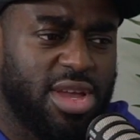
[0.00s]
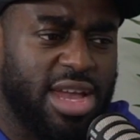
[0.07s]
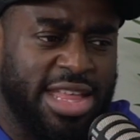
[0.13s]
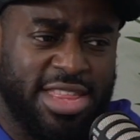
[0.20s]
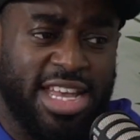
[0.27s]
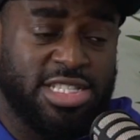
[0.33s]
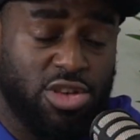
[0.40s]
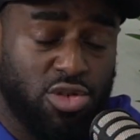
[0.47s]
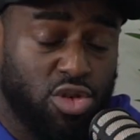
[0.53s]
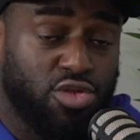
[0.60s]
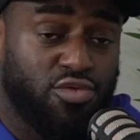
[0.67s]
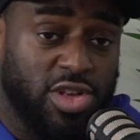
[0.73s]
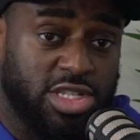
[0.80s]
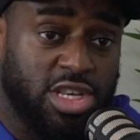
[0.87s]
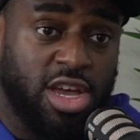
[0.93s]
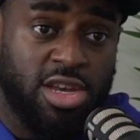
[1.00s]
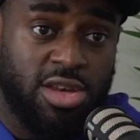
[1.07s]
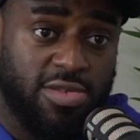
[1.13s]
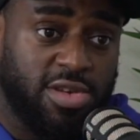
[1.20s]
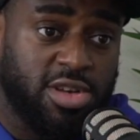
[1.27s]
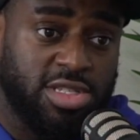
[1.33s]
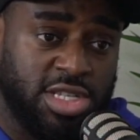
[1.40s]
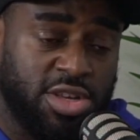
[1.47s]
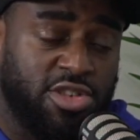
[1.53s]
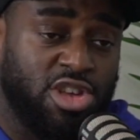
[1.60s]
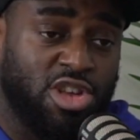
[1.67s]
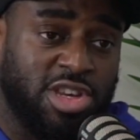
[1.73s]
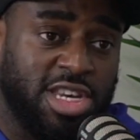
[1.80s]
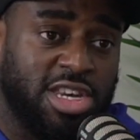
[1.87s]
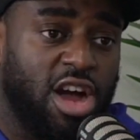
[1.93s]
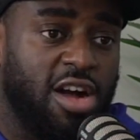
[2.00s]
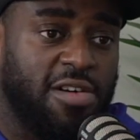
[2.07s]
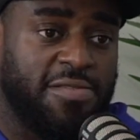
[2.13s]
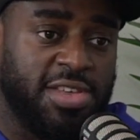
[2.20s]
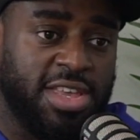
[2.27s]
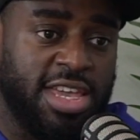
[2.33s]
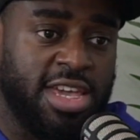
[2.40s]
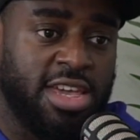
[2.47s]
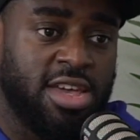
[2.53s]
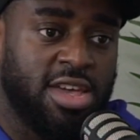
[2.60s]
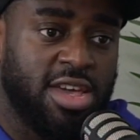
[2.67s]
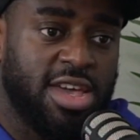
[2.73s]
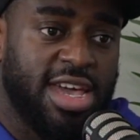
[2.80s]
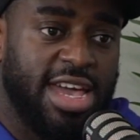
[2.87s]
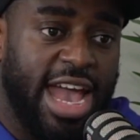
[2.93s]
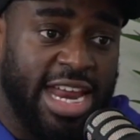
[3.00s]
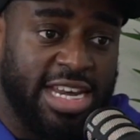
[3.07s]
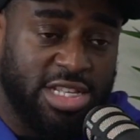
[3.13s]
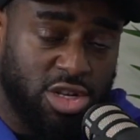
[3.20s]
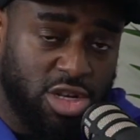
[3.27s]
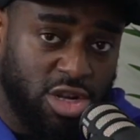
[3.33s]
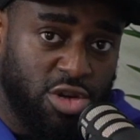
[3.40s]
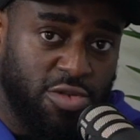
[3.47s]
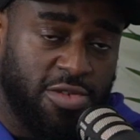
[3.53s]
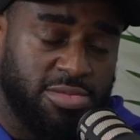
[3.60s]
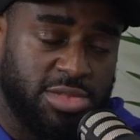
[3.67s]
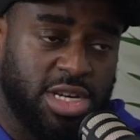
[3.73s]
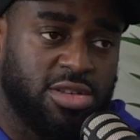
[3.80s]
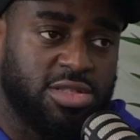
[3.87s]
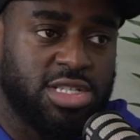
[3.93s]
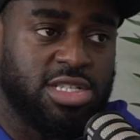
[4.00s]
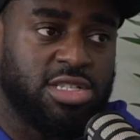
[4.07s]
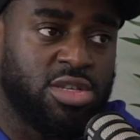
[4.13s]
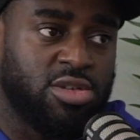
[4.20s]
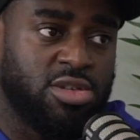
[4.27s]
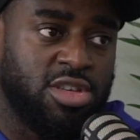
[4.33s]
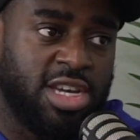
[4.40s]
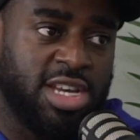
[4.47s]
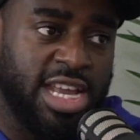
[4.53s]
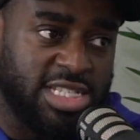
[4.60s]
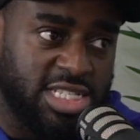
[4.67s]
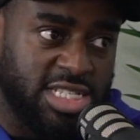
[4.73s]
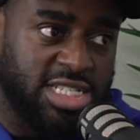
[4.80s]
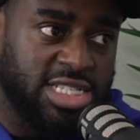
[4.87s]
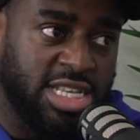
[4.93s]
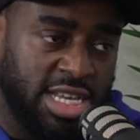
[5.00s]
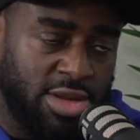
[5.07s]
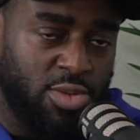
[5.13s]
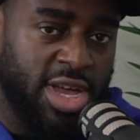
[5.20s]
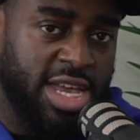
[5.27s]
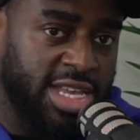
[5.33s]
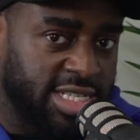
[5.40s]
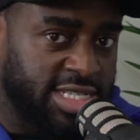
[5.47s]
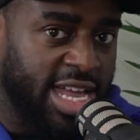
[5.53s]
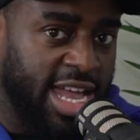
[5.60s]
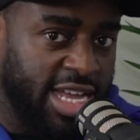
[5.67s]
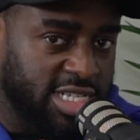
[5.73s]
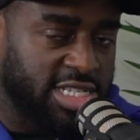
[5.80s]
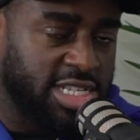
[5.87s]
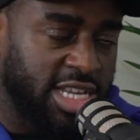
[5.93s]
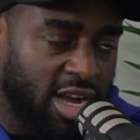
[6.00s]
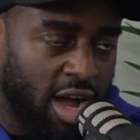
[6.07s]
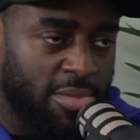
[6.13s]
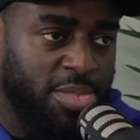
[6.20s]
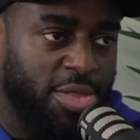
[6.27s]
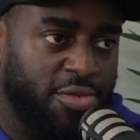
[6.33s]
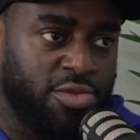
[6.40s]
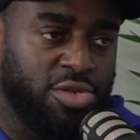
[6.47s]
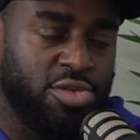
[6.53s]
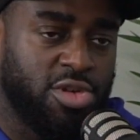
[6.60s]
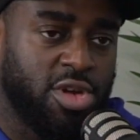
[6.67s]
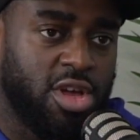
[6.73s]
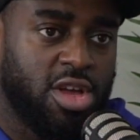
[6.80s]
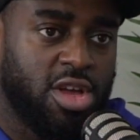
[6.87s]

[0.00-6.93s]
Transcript: And that's a good return considering you did half a year and he's on loan from Chelsea. So you can actually see where he's actually come through